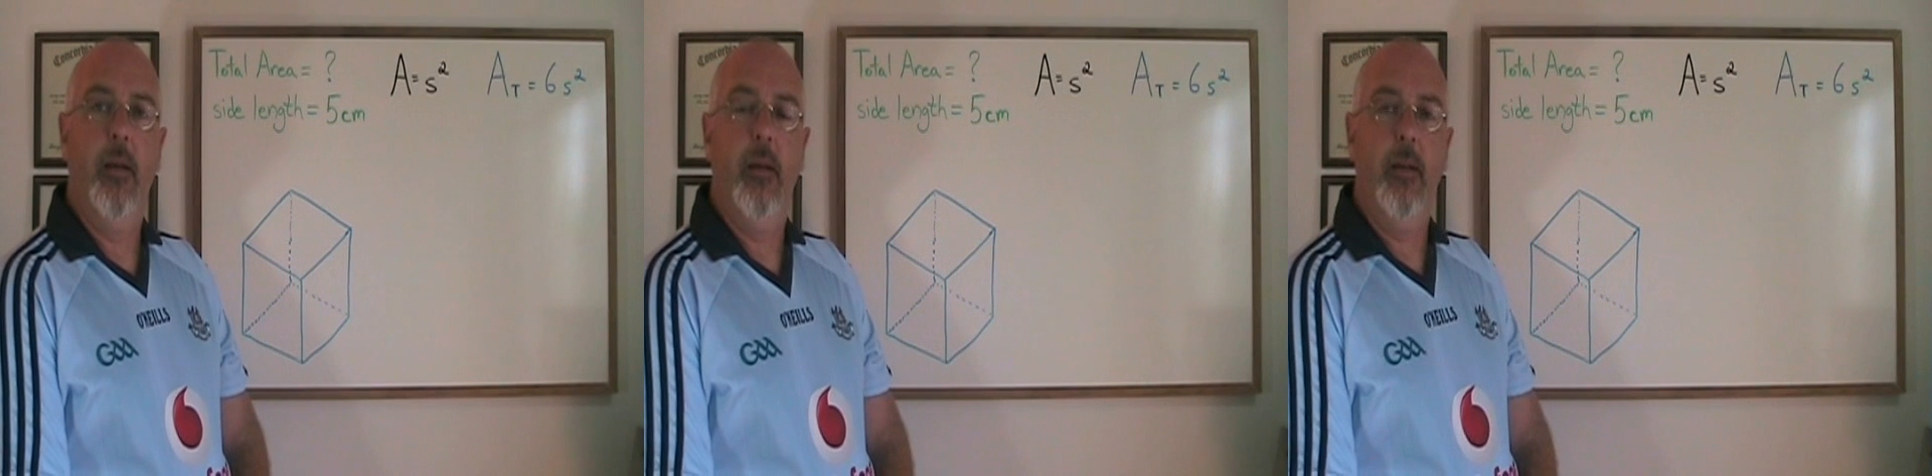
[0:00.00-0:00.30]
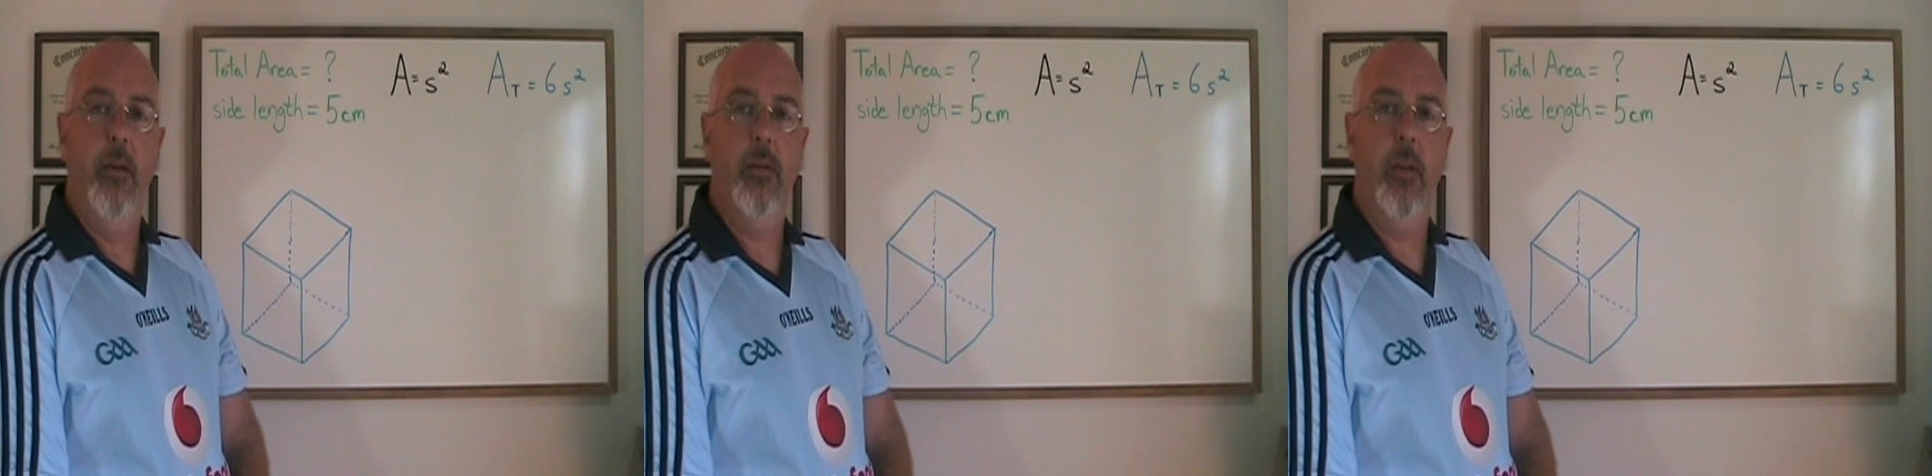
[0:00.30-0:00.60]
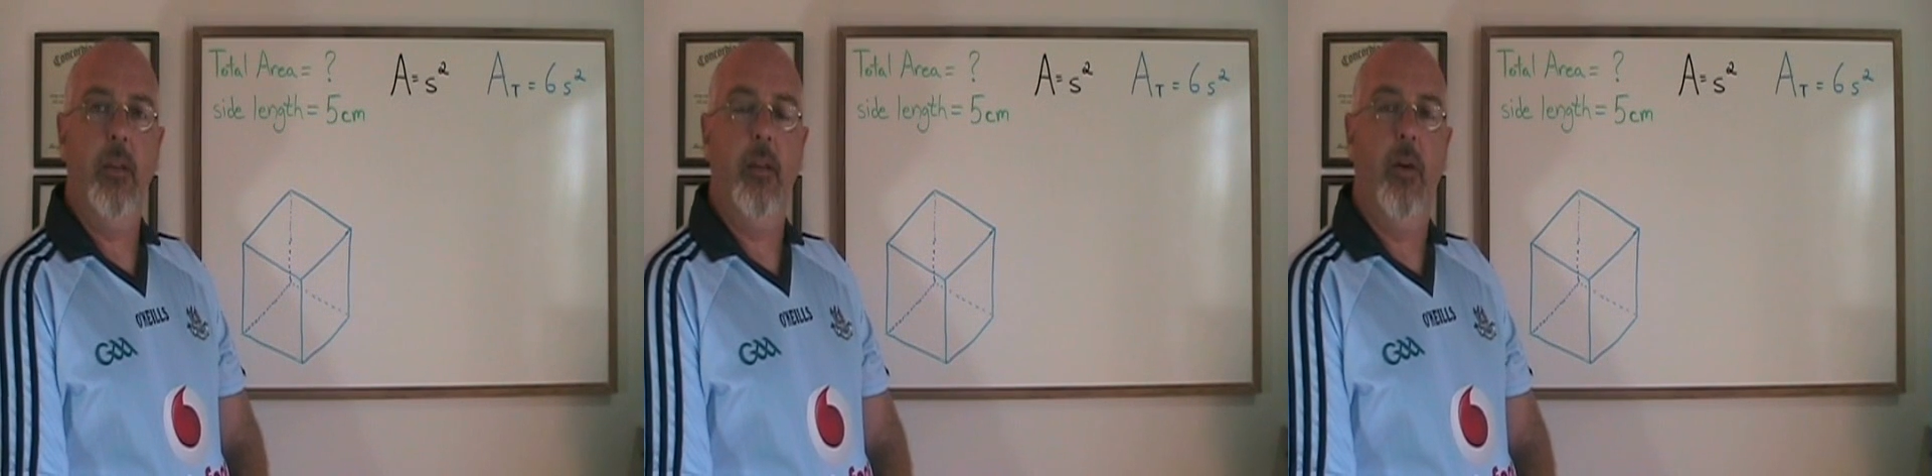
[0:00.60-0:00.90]

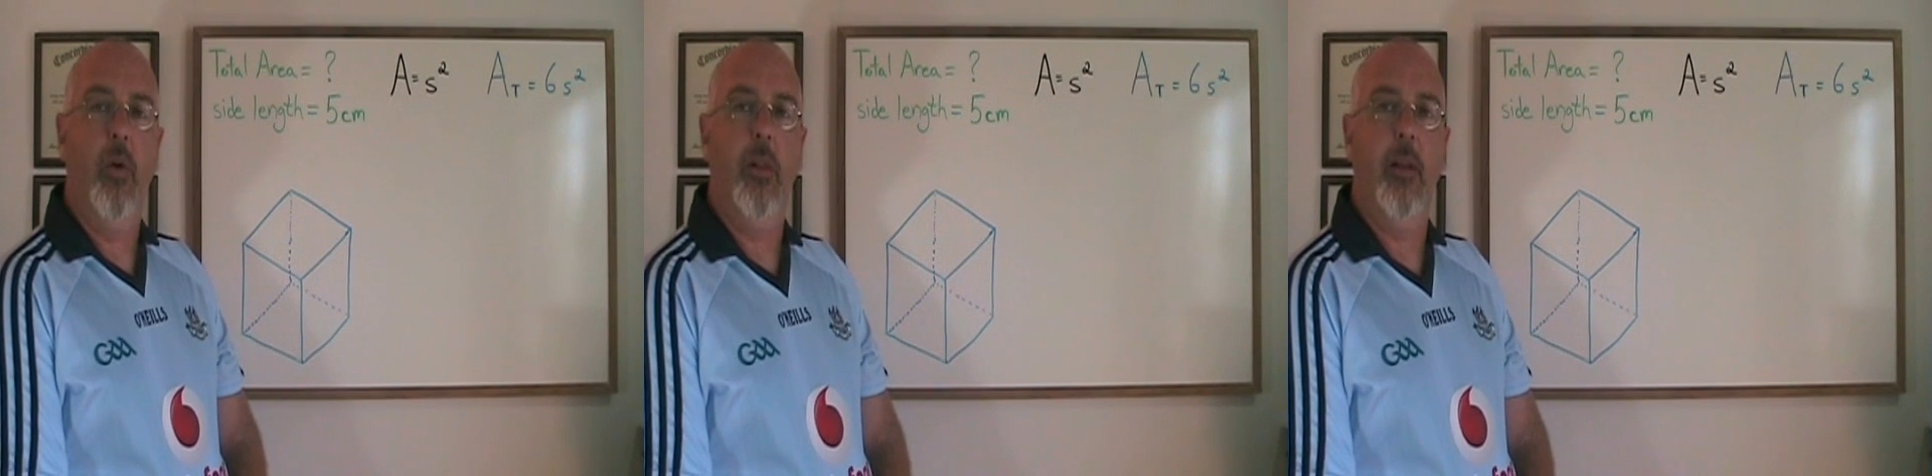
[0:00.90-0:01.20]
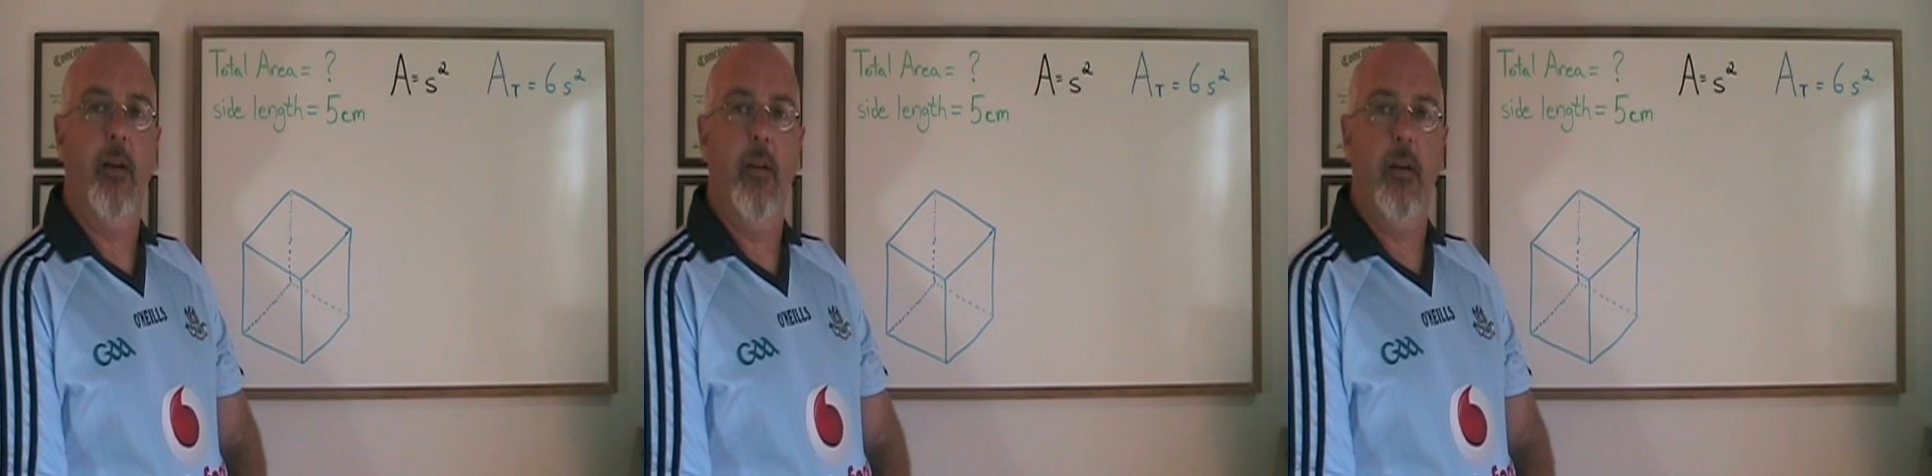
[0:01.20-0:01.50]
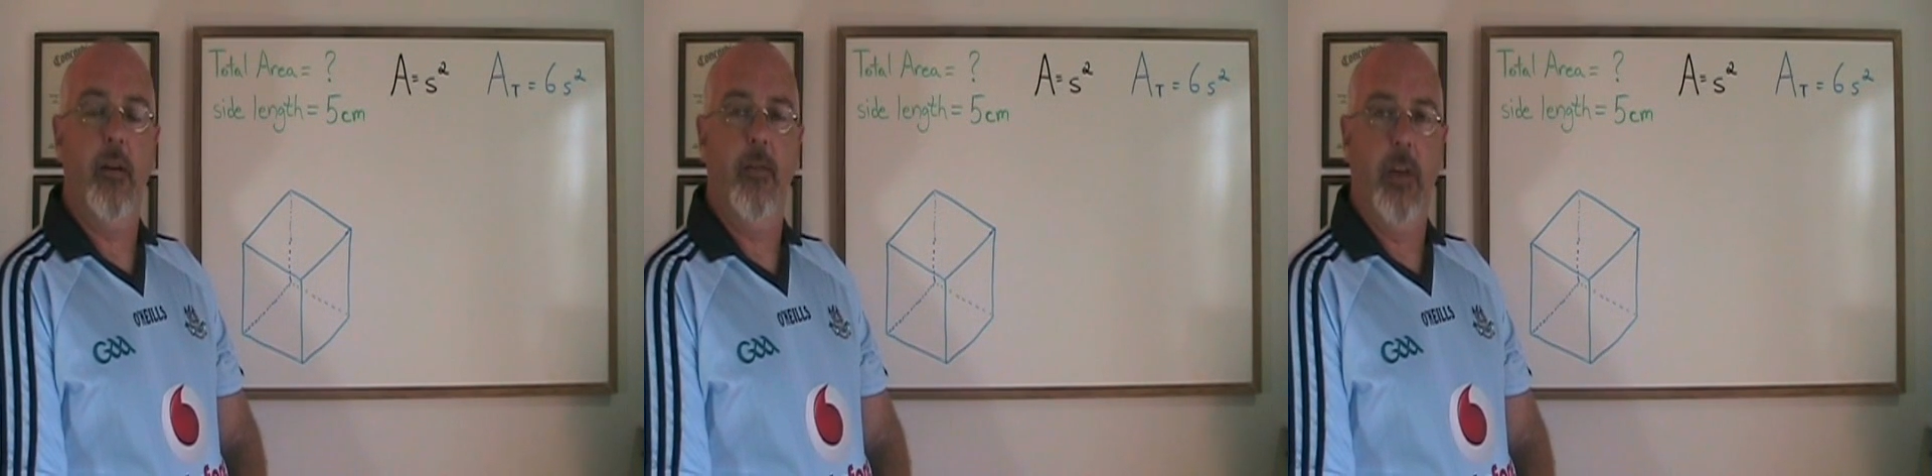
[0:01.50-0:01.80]
Using the total area
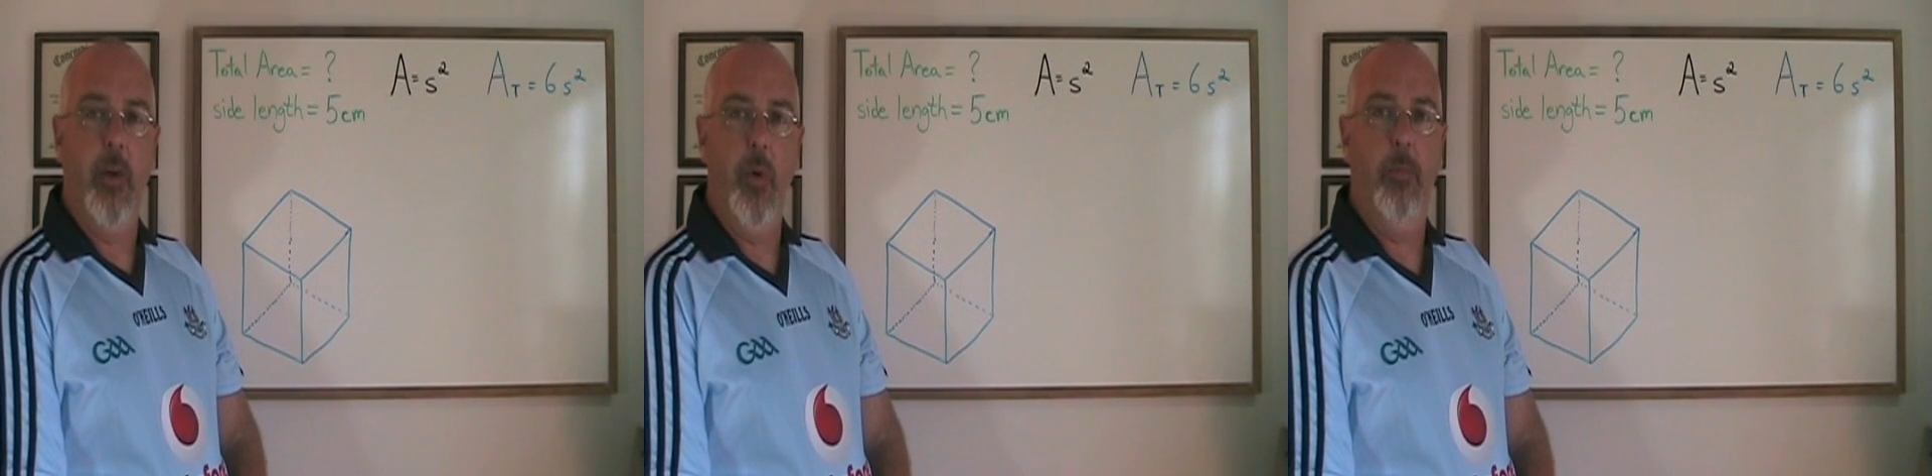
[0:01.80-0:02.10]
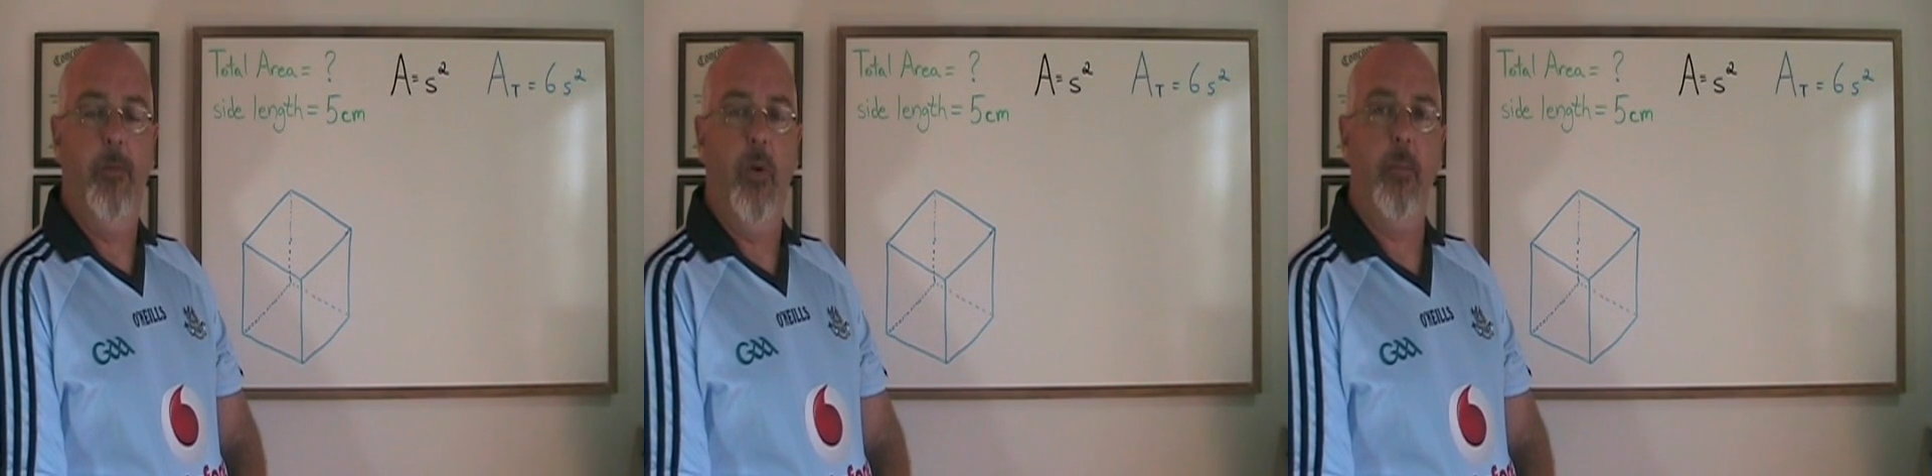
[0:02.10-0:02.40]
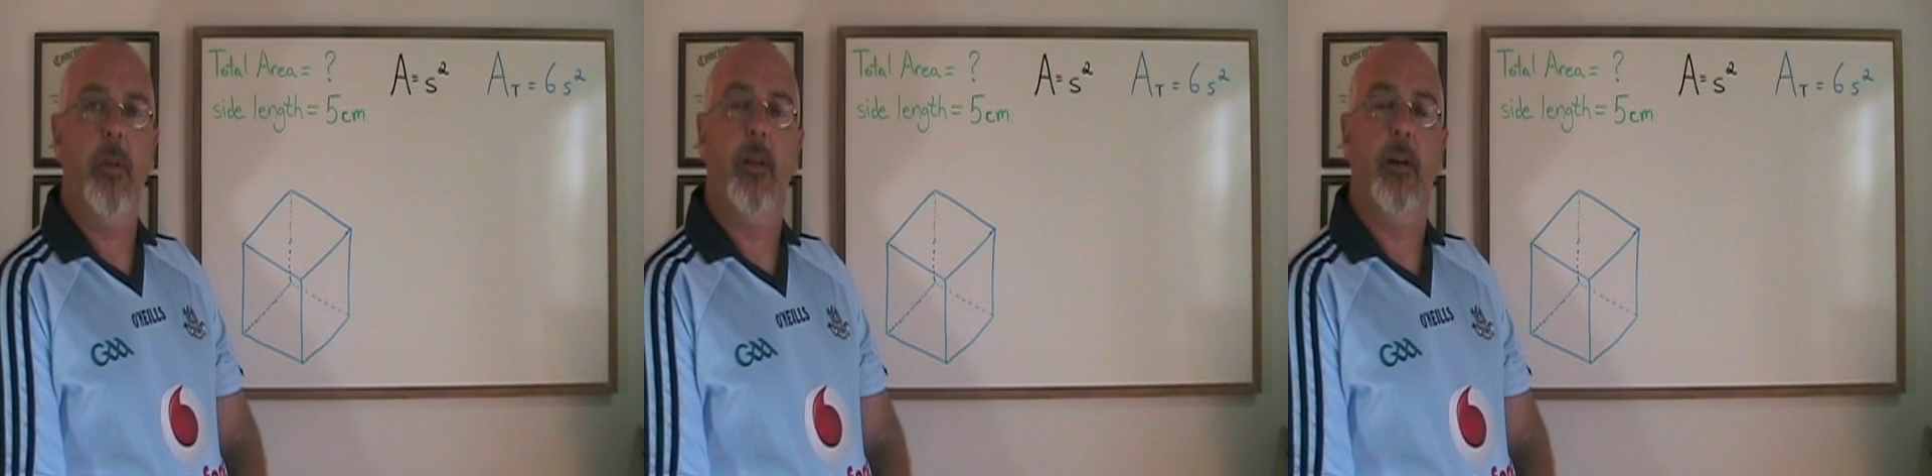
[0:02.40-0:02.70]
of a cube
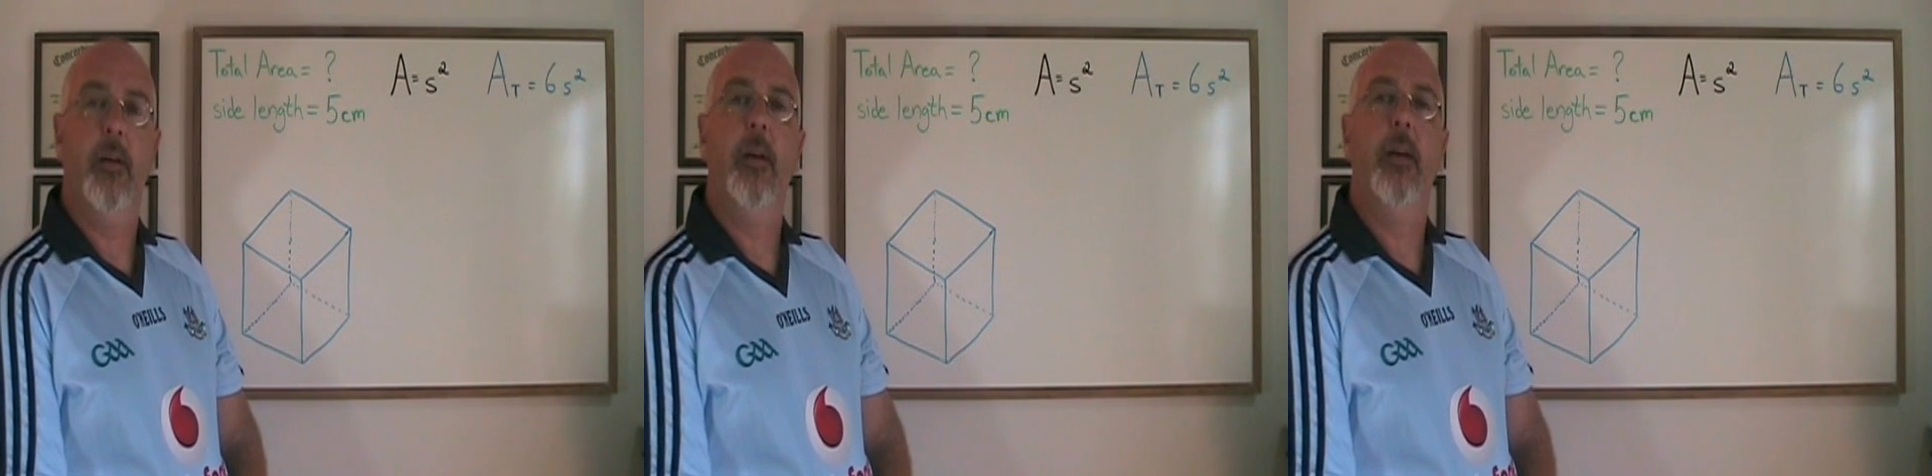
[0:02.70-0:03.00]
formula